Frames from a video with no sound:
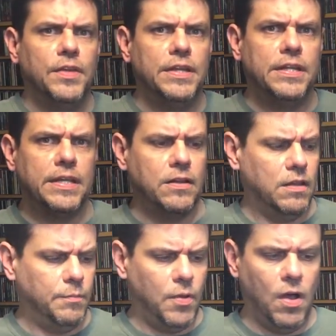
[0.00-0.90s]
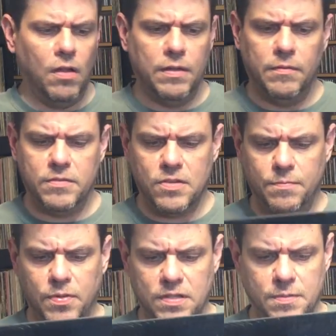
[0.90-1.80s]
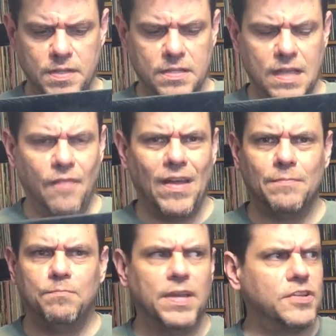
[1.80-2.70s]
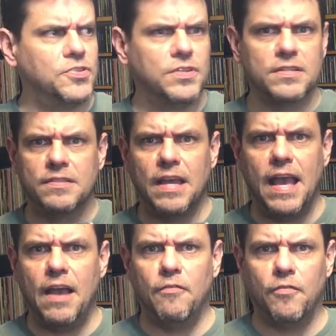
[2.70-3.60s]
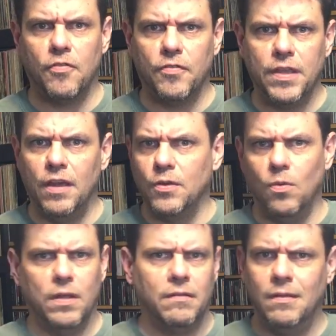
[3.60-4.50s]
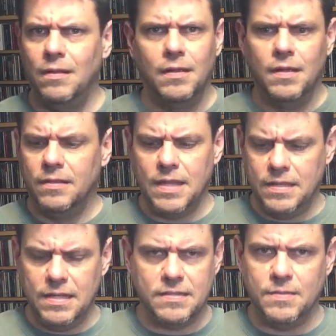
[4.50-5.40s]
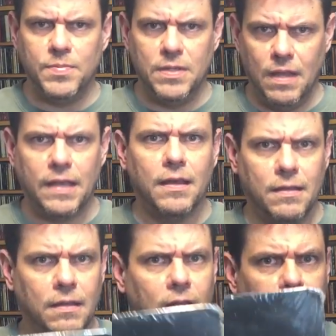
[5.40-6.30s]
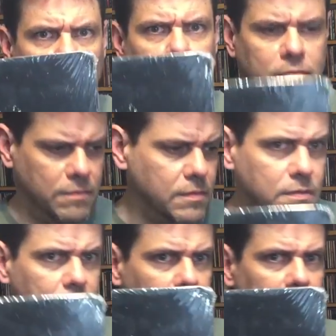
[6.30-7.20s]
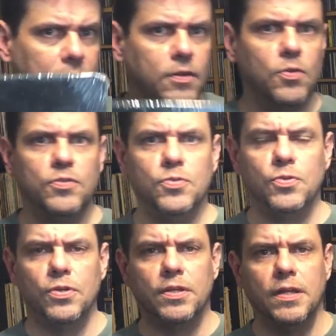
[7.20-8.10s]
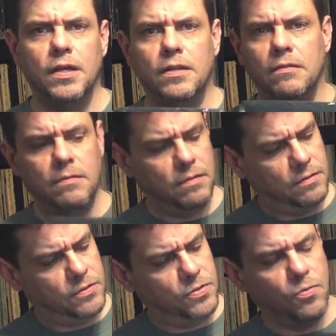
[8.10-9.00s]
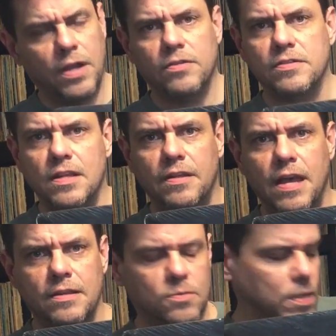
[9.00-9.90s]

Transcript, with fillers: they need to get on the ball and start putting some of these out. And that picture disc they have for the other one, that needs to be like a like a good, they need to do two good, uh, two record set of that as